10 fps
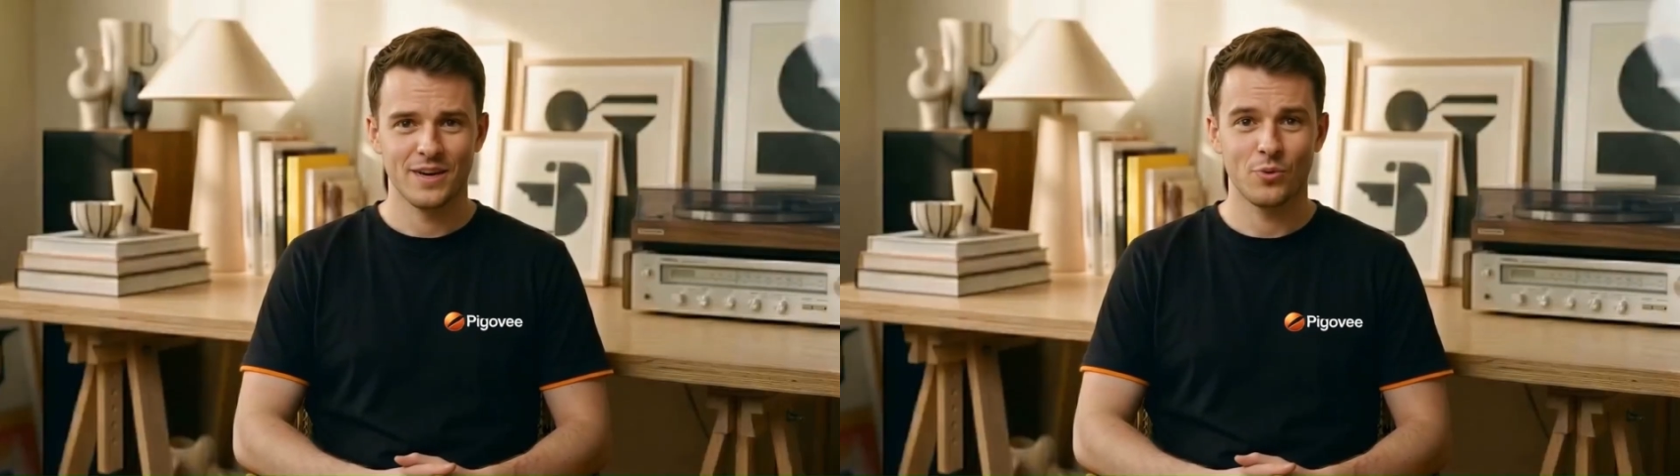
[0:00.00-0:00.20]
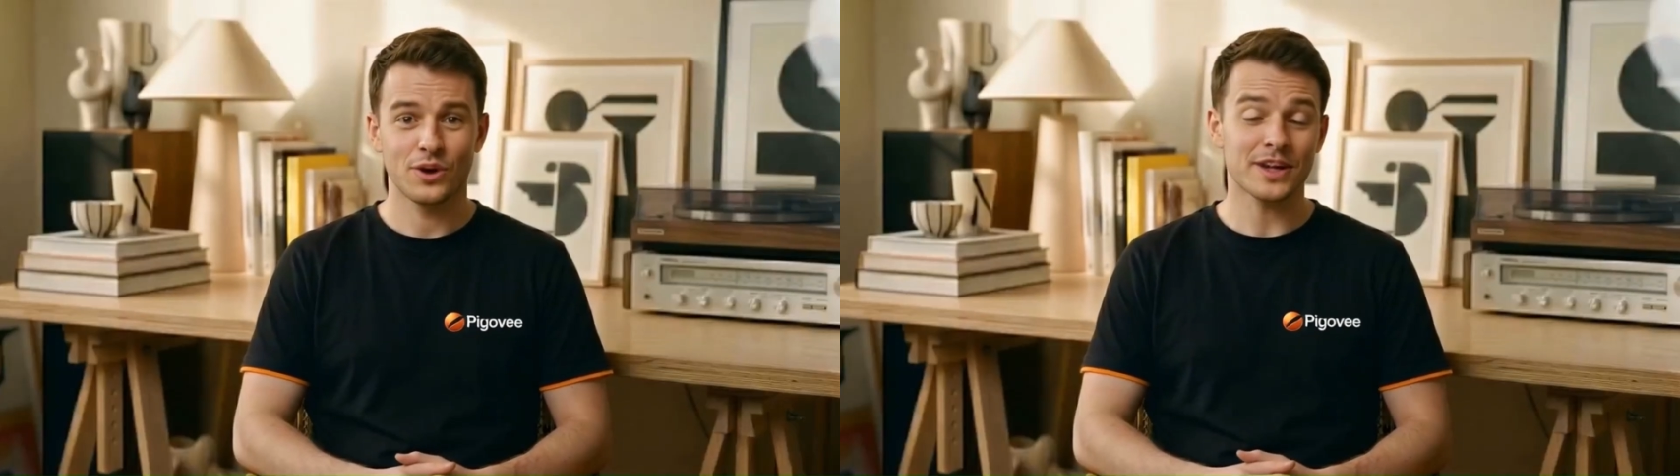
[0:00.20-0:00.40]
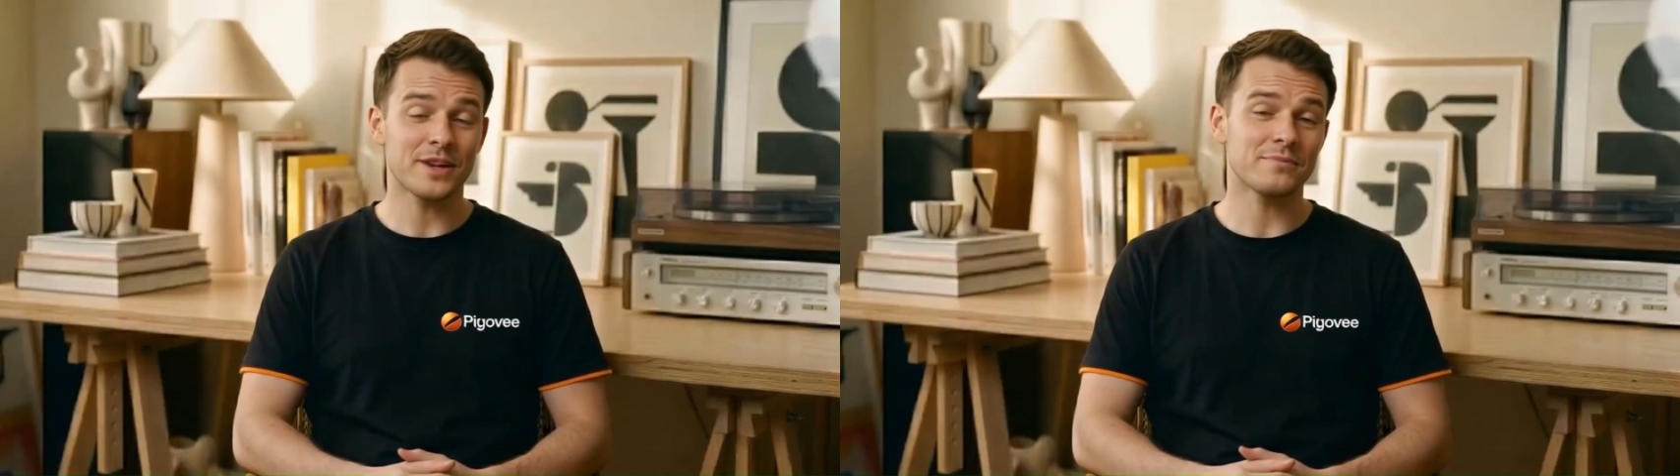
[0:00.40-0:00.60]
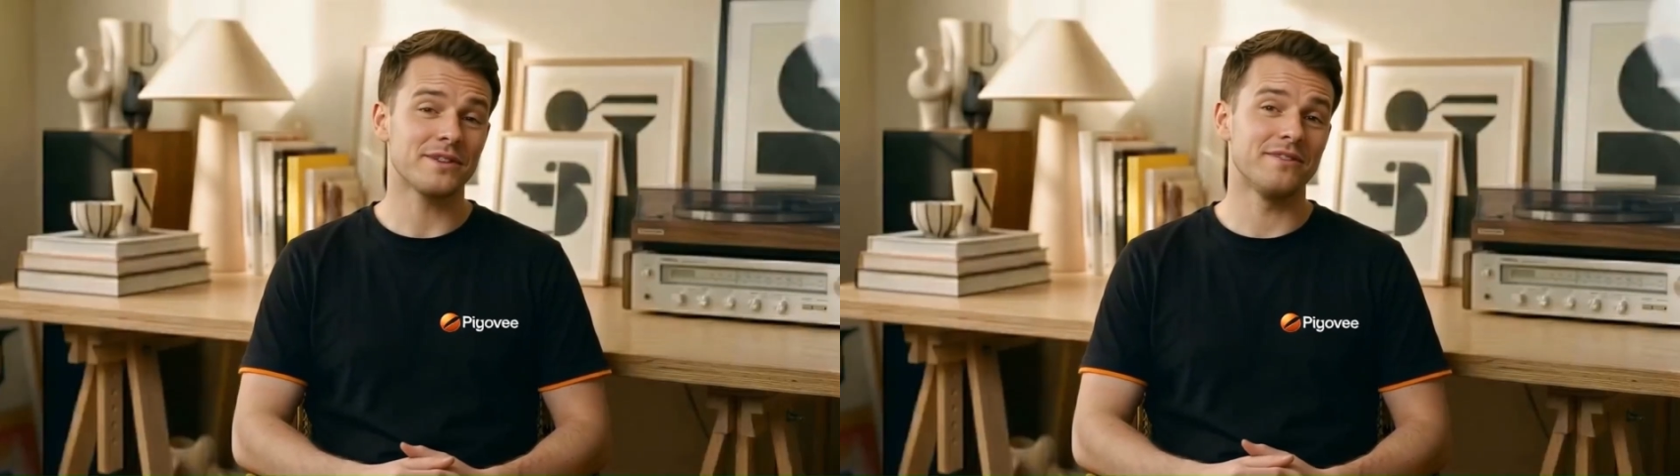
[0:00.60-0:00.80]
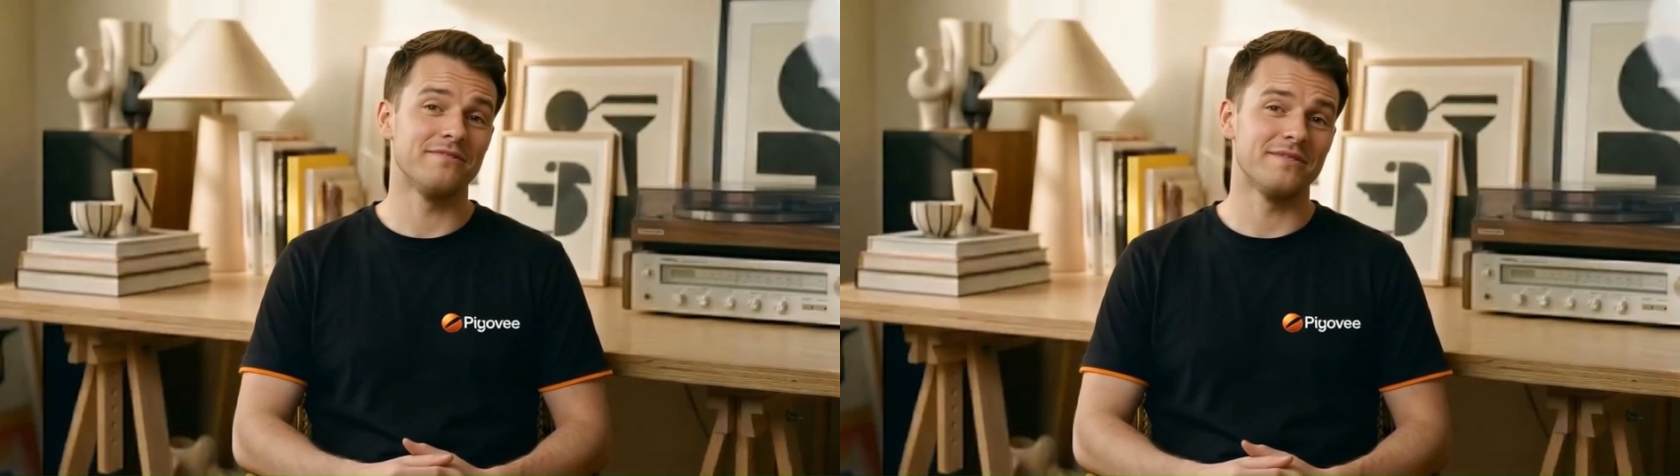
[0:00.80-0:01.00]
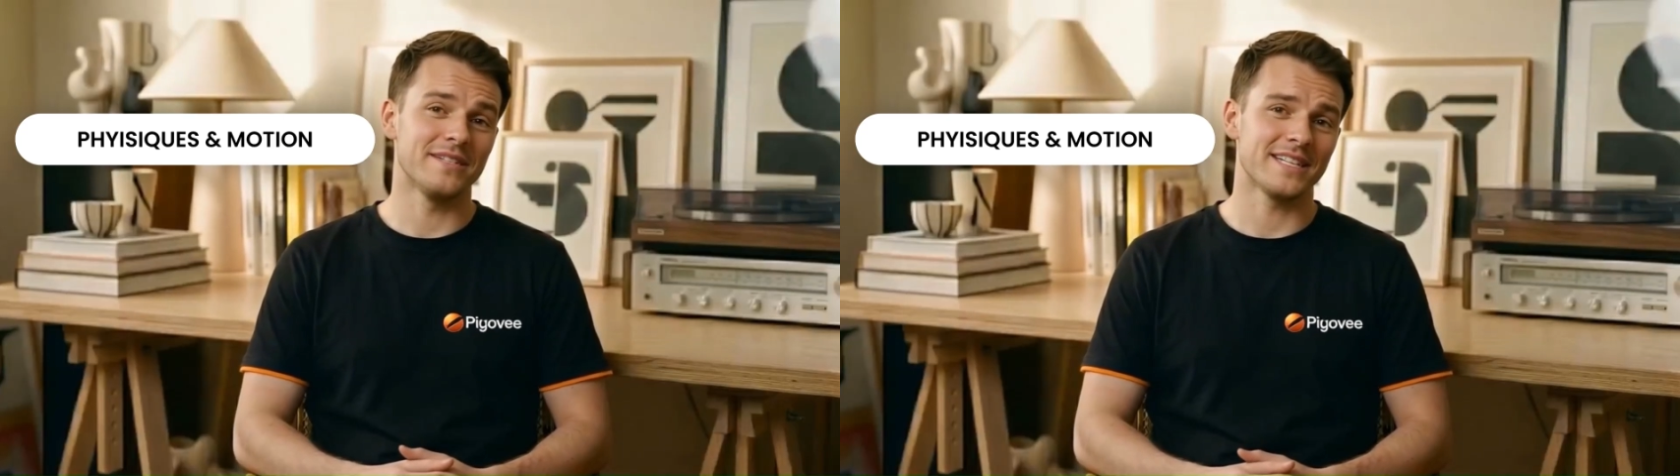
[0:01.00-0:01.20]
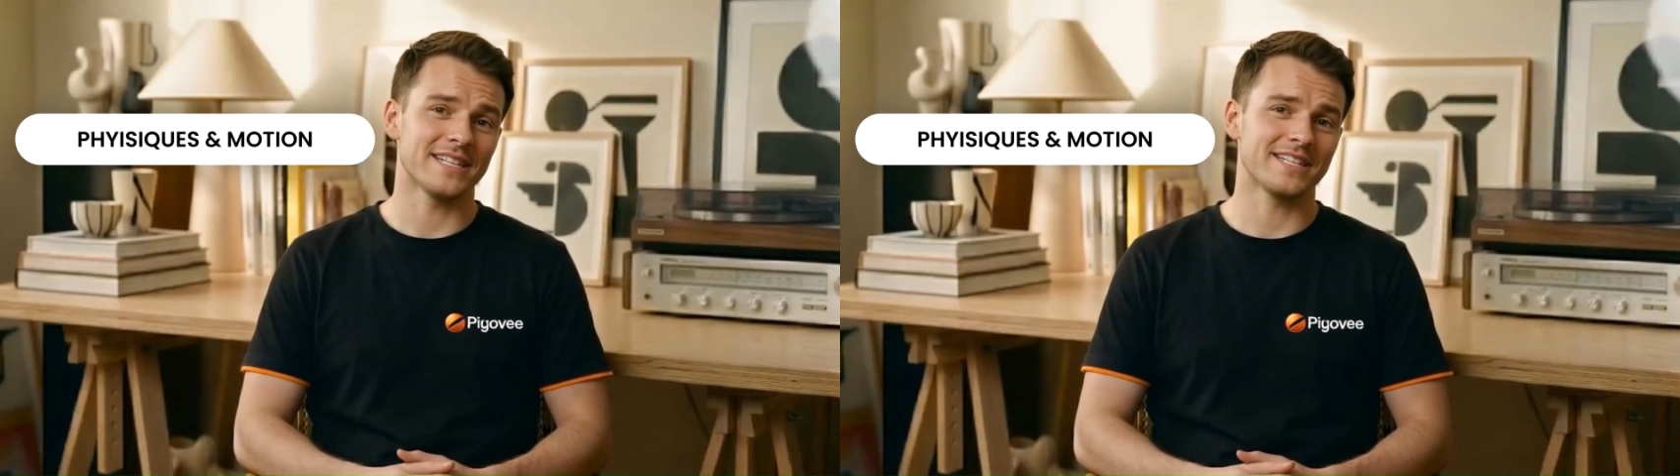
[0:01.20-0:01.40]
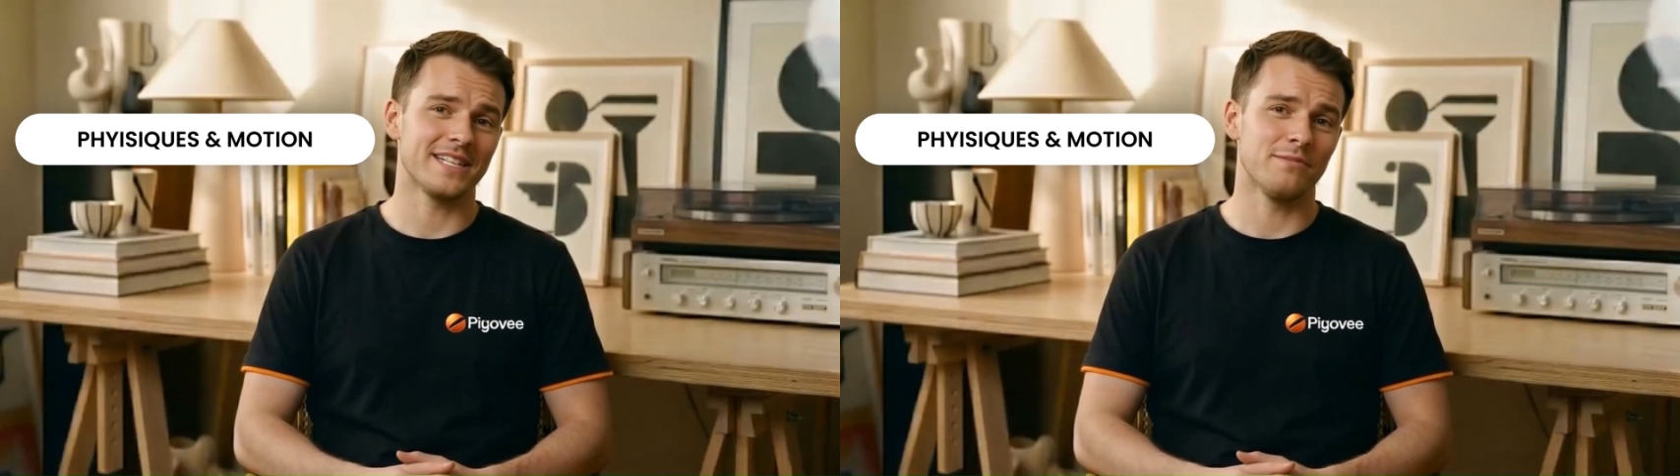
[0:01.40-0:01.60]
When it comes to
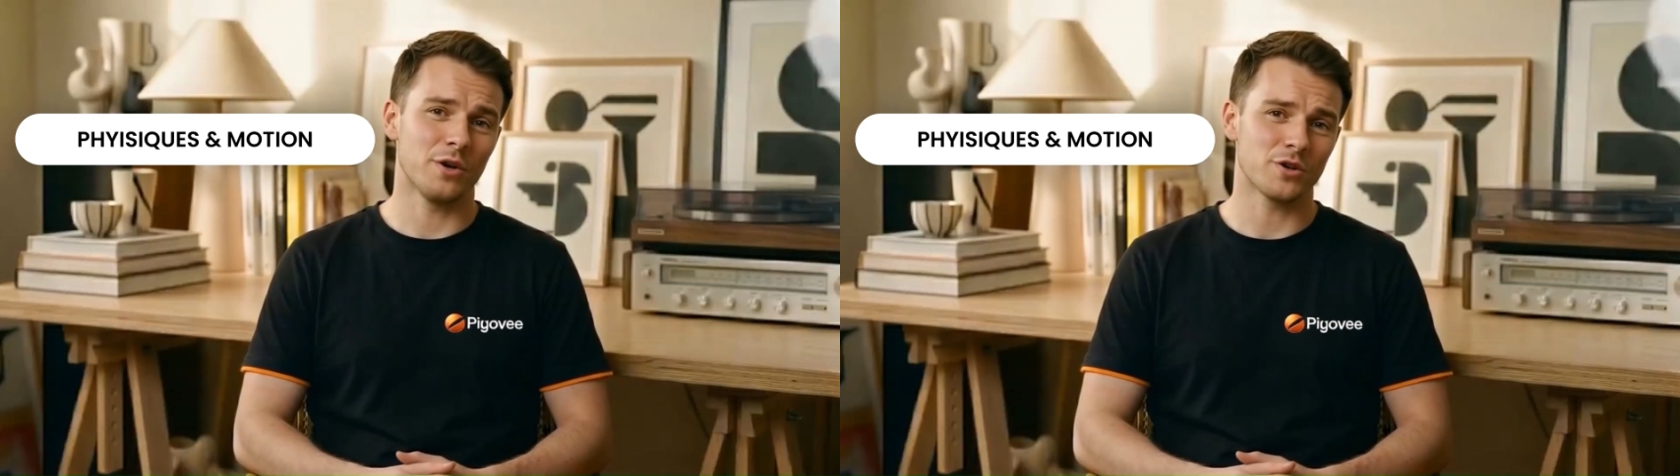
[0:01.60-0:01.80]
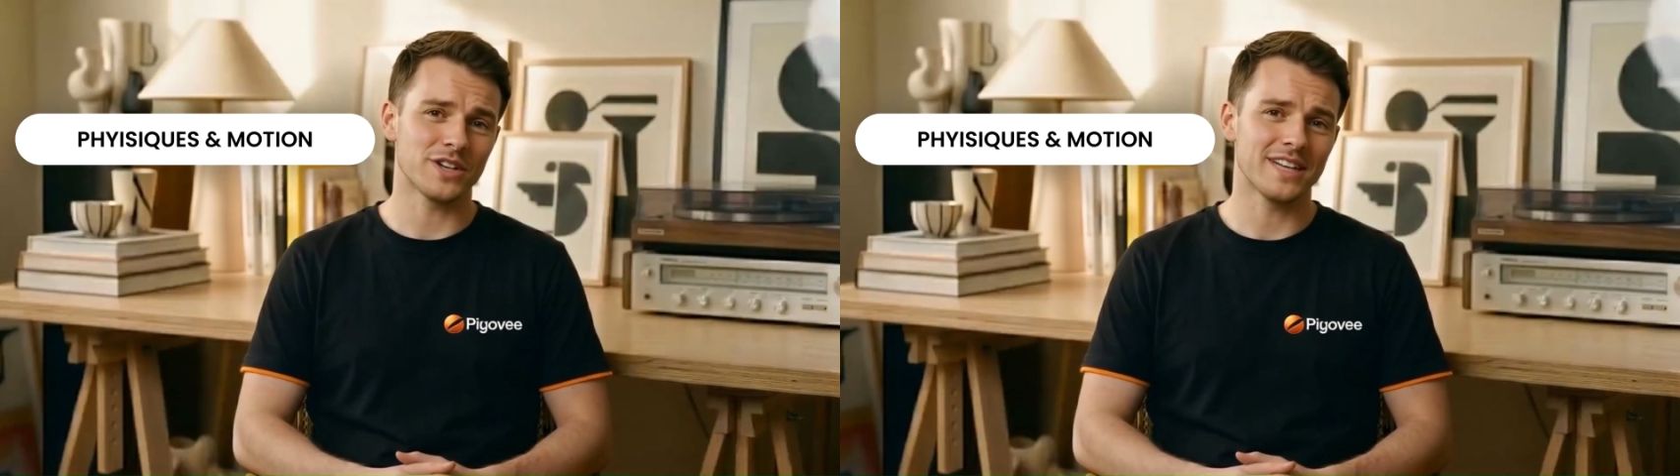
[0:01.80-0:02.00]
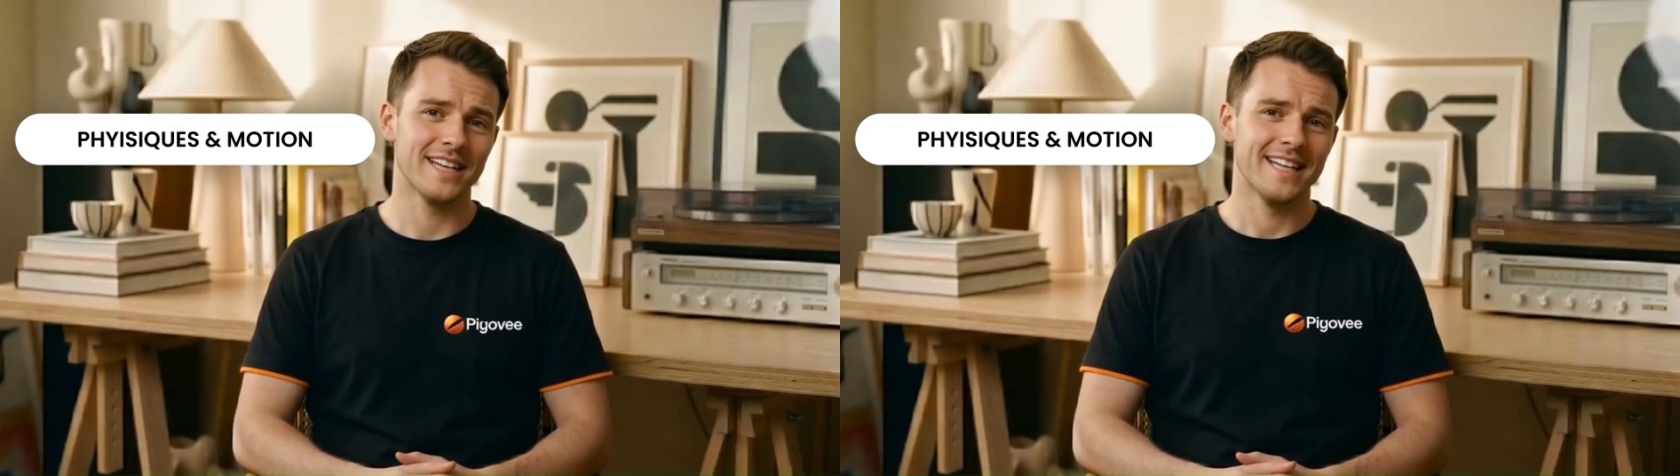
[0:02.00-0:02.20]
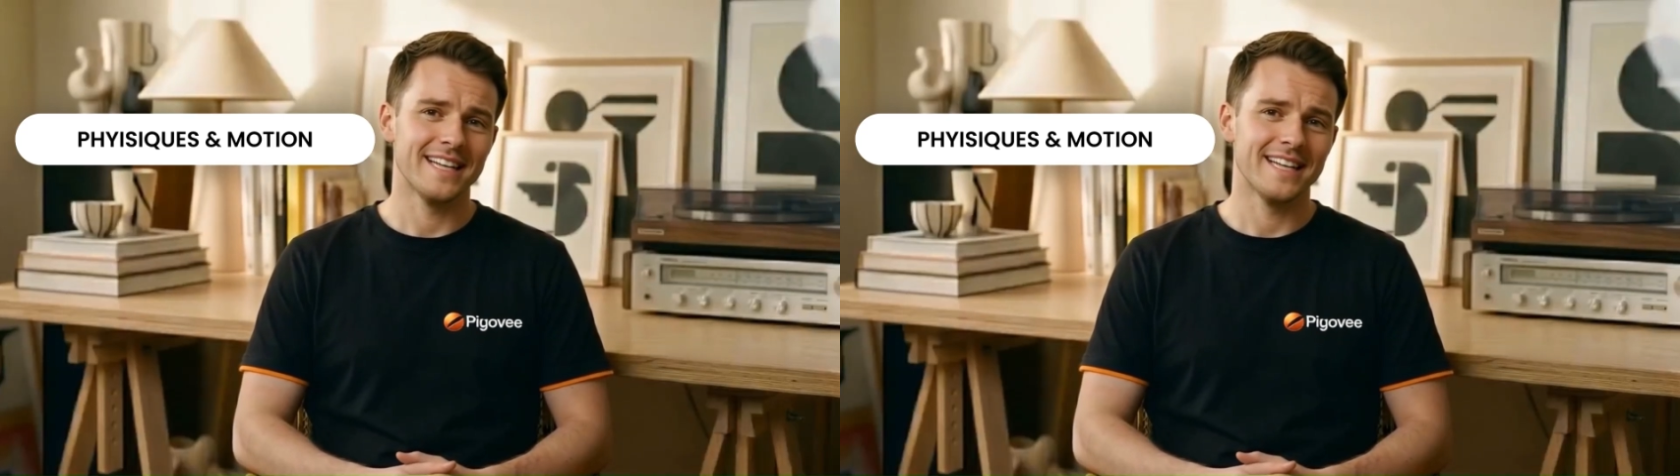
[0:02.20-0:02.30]
physics and motion,